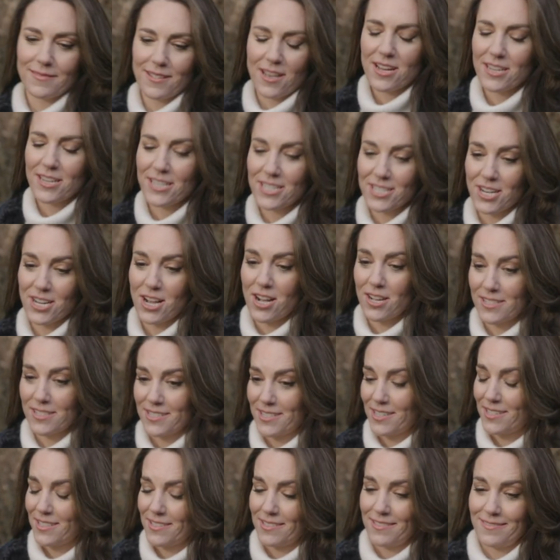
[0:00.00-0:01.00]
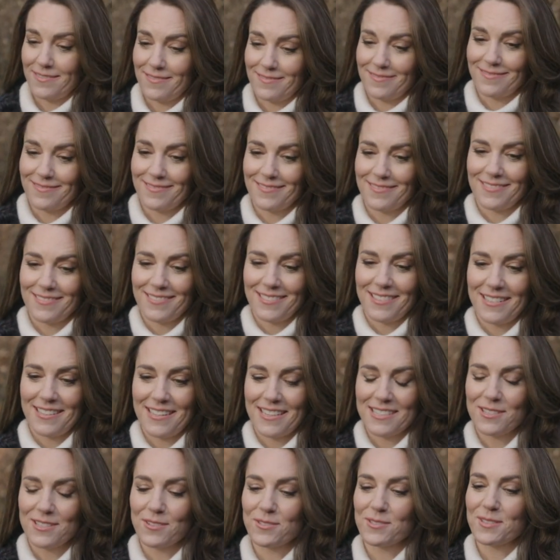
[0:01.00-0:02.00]
Early childhood, and
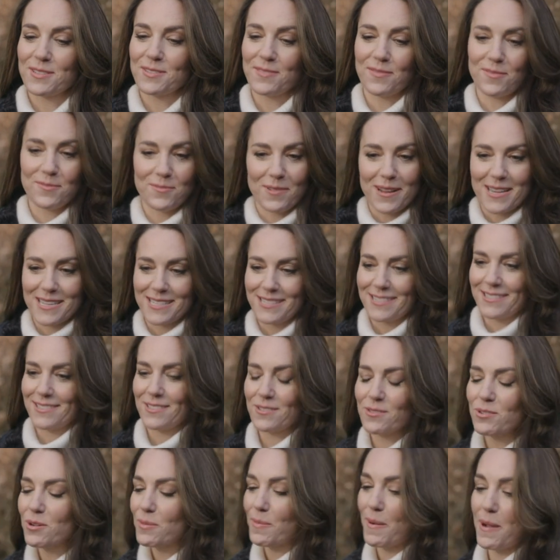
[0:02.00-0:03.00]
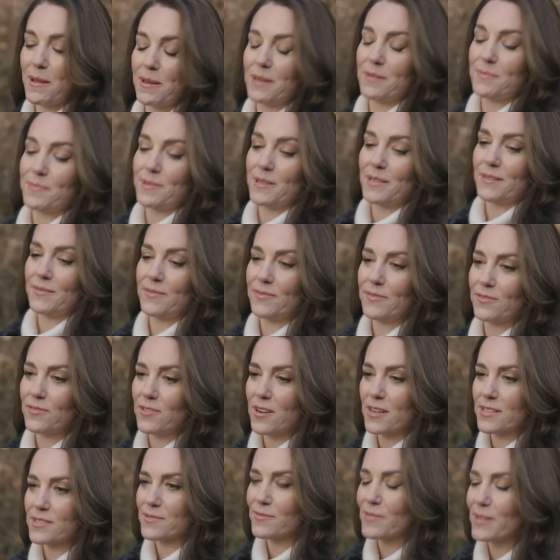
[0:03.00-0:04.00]
there's lots of different ways to talk about it, but for
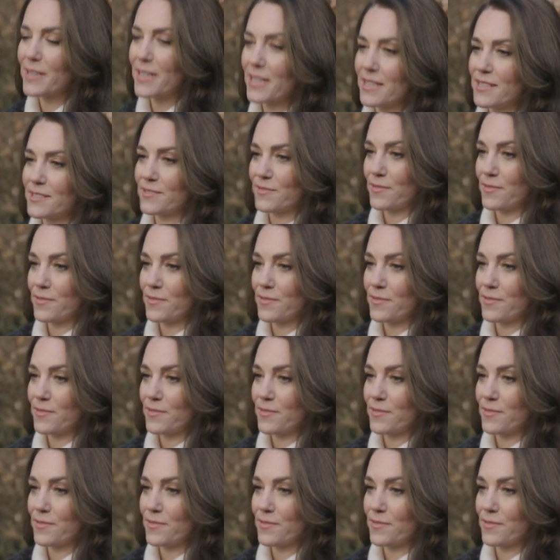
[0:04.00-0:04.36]
us really it's